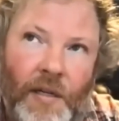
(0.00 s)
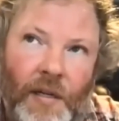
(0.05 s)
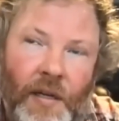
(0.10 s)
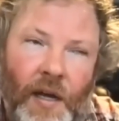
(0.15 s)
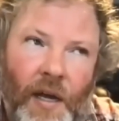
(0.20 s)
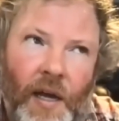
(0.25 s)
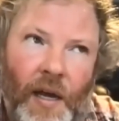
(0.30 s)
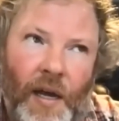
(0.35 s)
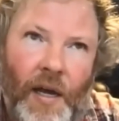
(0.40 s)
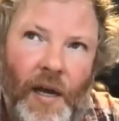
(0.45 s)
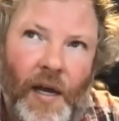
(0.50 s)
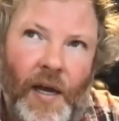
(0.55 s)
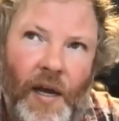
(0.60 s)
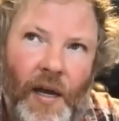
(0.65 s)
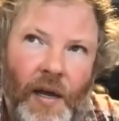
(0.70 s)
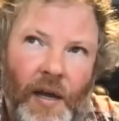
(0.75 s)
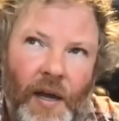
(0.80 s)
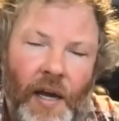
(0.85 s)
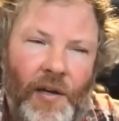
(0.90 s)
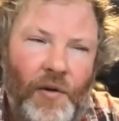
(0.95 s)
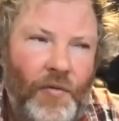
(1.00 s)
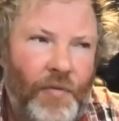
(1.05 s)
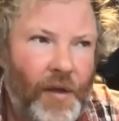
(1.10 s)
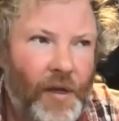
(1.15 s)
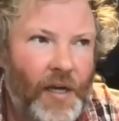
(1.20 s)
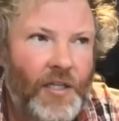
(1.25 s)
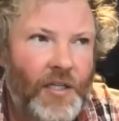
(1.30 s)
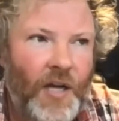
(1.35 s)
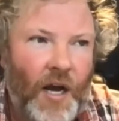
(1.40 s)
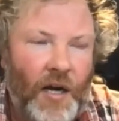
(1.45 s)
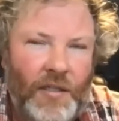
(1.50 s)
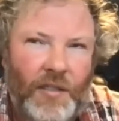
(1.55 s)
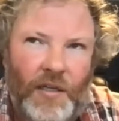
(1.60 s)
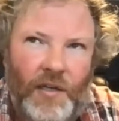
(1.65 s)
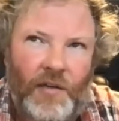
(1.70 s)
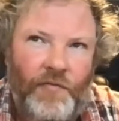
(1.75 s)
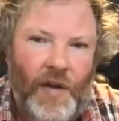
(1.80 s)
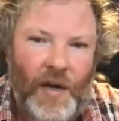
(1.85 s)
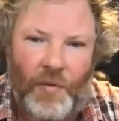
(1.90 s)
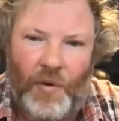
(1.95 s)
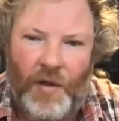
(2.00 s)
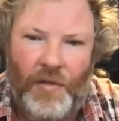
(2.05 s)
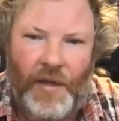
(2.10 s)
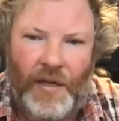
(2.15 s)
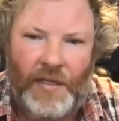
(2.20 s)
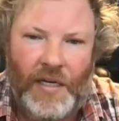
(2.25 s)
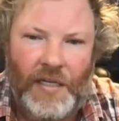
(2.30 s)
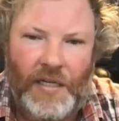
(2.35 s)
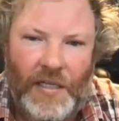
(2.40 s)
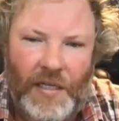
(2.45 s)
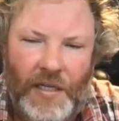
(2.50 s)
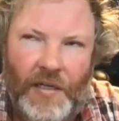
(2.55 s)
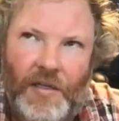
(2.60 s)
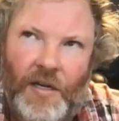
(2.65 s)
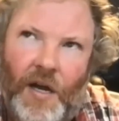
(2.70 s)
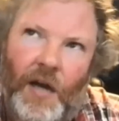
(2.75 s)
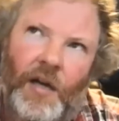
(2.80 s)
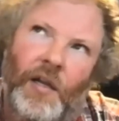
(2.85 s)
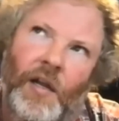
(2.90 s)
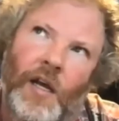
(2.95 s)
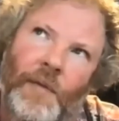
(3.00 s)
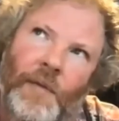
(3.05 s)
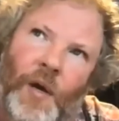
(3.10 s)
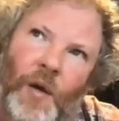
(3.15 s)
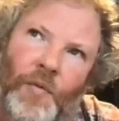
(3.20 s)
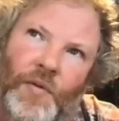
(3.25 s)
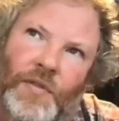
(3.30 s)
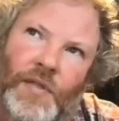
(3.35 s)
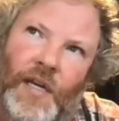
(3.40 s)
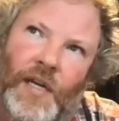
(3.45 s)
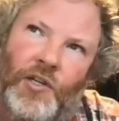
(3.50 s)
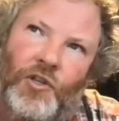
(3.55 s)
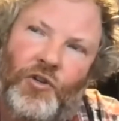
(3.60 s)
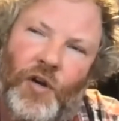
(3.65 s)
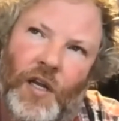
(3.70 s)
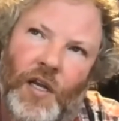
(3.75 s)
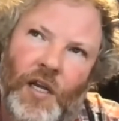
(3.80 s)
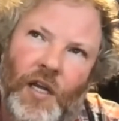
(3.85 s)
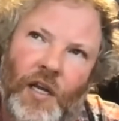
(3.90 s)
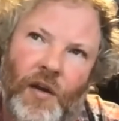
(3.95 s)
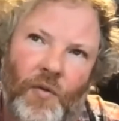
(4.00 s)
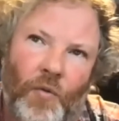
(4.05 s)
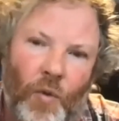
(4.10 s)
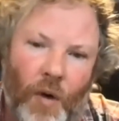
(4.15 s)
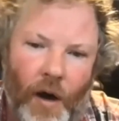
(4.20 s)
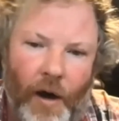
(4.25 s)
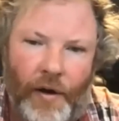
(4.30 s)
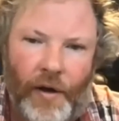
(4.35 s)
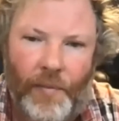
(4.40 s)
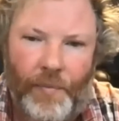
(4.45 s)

I don't think I talked, it's funny, one thing I didn't talk a lot about was say drinking and water,